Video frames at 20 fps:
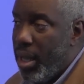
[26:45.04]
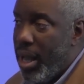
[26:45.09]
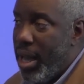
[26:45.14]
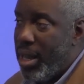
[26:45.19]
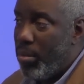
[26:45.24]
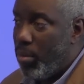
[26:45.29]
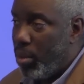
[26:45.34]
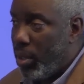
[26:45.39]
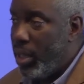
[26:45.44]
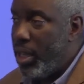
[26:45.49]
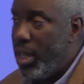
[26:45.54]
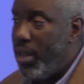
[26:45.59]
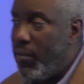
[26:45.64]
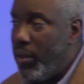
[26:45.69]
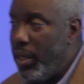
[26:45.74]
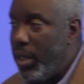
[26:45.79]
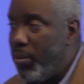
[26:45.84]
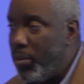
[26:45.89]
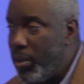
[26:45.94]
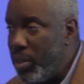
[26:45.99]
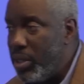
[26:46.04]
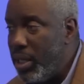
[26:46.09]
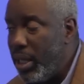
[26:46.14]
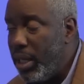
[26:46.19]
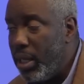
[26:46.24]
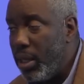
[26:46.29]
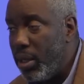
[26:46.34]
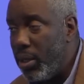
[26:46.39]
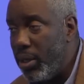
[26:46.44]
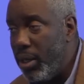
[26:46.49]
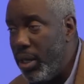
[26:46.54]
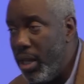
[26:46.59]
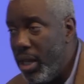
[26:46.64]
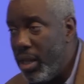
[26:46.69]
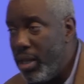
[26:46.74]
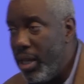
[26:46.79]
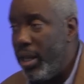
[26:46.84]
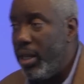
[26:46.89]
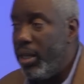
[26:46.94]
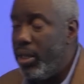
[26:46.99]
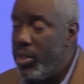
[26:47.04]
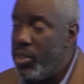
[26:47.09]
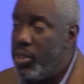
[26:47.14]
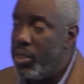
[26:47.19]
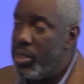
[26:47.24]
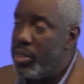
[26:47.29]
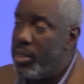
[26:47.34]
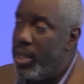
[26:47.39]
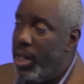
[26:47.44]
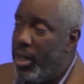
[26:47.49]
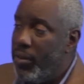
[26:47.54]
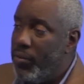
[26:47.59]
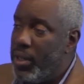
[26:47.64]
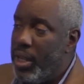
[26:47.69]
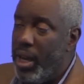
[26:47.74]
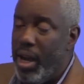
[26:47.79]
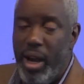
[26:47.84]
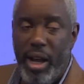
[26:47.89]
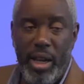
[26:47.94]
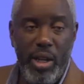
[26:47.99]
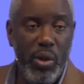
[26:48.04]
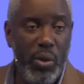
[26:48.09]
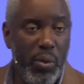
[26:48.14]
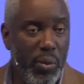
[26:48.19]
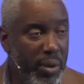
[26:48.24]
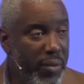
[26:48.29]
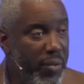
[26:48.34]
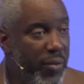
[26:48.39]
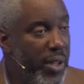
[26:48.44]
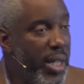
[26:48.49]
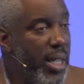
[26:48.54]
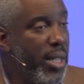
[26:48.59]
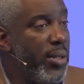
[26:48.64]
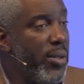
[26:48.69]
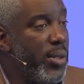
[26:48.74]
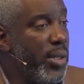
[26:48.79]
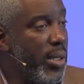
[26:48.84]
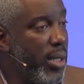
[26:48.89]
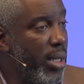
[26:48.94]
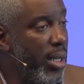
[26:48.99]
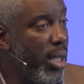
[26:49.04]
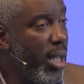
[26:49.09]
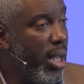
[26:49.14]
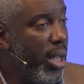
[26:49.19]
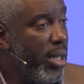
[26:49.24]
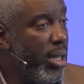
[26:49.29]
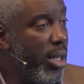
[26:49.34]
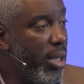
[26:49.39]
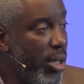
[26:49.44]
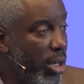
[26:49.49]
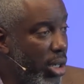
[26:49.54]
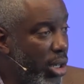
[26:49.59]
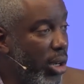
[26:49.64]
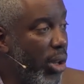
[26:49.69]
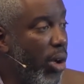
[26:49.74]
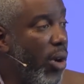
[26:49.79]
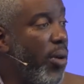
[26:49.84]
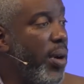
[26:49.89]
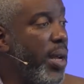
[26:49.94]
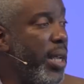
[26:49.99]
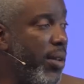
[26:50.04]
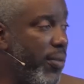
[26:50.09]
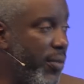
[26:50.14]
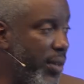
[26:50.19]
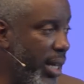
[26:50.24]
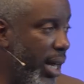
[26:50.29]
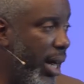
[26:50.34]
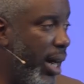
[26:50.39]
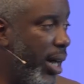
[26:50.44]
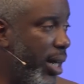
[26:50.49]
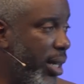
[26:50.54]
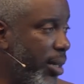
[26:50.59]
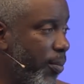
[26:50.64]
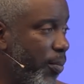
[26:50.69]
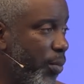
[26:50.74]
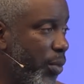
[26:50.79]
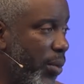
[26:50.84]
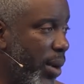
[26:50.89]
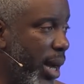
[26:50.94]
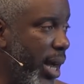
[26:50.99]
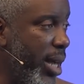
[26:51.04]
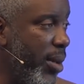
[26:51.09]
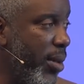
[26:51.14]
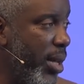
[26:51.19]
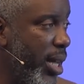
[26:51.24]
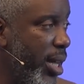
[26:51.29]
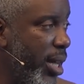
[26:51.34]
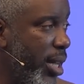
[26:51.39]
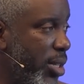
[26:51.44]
And in believing in particular that it is the Son of God who reveals the, the, the glory of God, right?